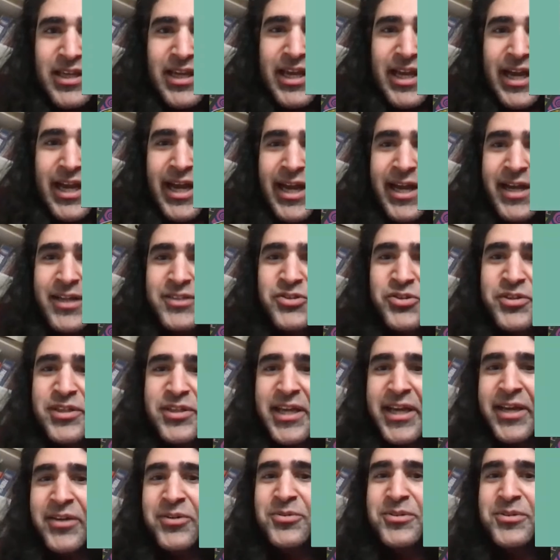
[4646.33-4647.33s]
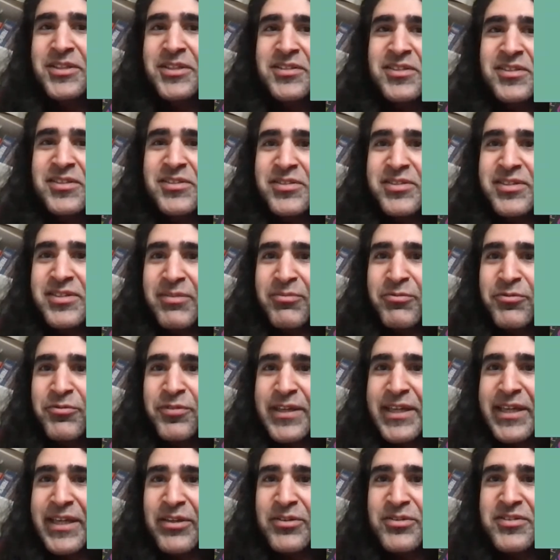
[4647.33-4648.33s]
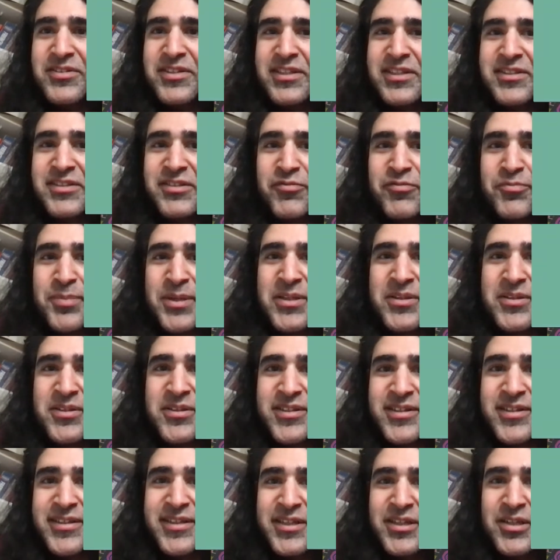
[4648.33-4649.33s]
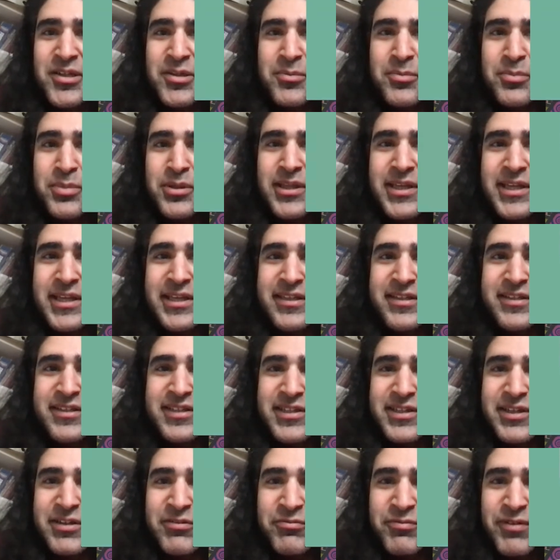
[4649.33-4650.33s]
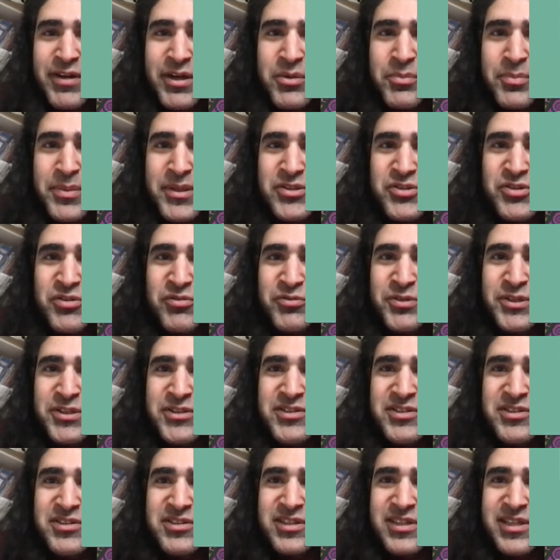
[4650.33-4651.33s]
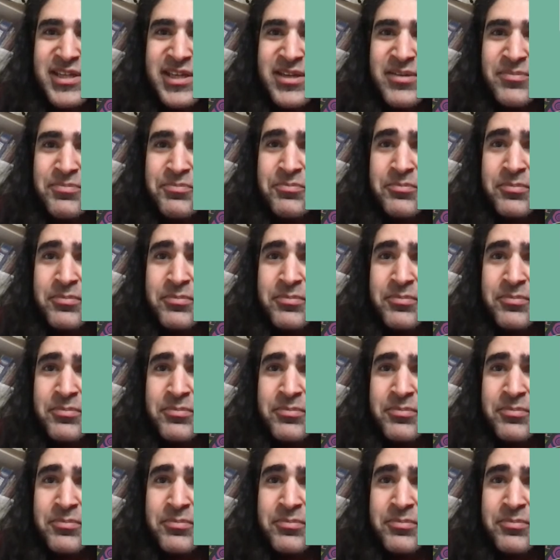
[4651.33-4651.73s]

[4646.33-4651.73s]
Tucano. This is something else that I've been playing a fair bit of recently.